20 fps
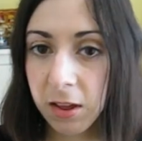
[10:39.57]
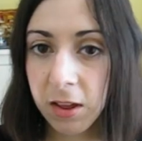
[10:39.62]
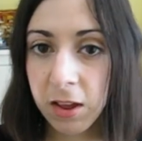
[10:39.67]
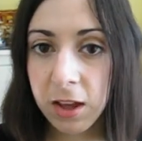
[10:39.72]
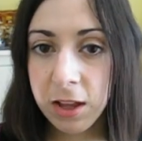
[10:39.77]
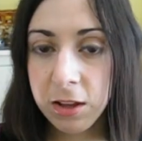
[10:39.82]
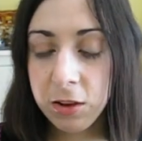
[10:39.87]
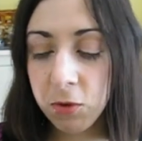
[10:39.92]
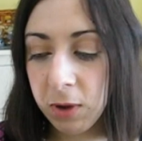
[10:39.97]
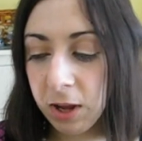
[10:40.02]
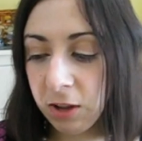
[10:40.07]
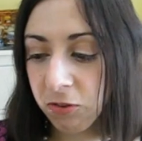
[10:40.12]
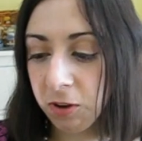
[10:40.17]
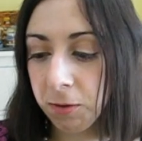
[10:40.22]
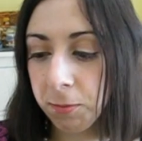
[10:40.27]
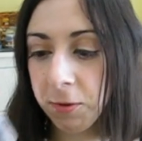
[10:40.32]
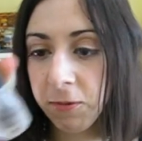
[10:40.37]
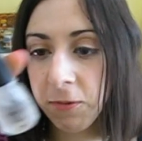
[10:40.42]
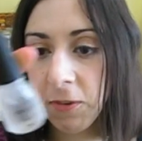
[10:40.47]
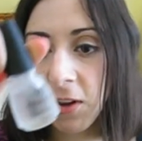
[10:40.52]
I do actually
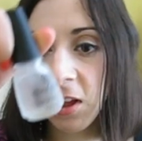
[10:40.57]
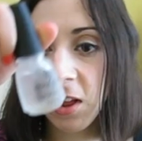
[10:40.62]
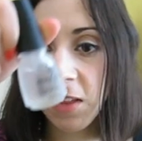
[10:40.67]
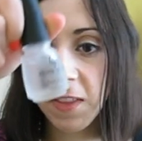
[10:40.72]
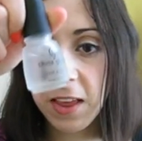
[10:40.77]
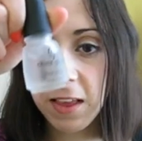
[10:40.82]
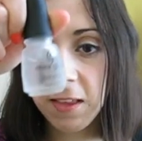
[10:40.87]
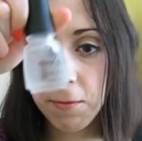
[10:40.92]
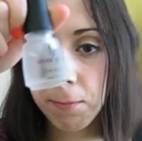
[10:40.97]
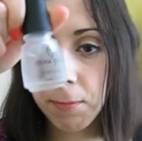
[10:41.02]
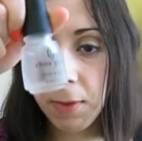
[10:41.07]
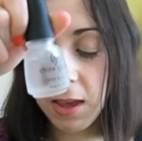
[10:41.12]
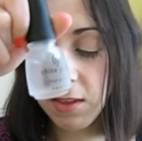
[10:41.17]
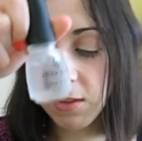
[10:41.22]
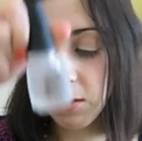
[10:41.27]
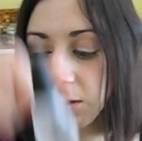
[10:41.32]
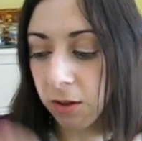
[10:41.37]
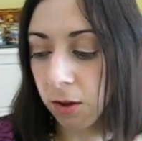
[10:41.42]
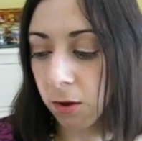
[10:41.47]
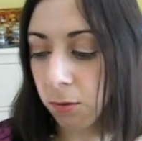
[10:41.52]
prefer this base
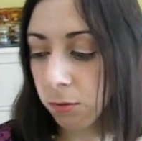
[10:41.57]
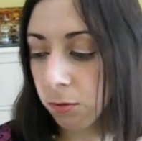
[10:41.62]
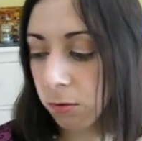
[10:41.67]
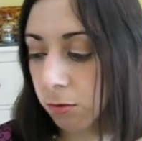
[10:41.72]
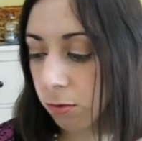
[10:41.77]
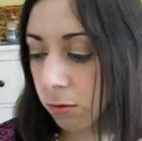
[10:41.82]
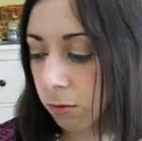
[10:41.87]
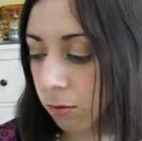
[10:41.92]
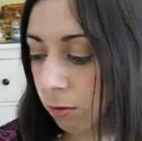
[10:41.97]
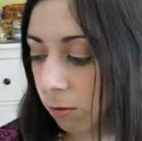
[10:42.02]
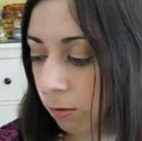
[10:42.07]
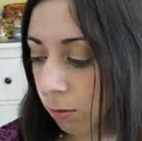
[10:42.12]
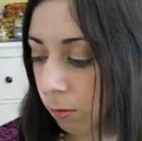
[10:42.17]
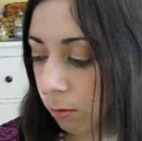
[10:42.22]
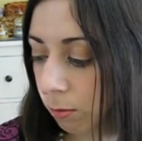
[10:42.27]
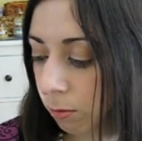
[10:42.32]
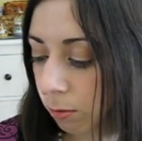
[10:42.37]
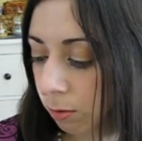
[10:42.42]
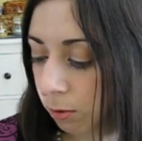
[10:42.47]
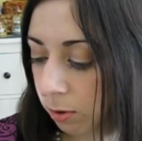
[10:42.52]
coat
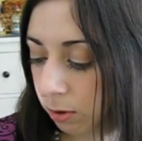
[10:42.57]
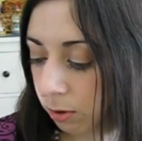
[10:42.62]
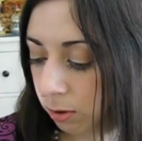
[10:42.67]
to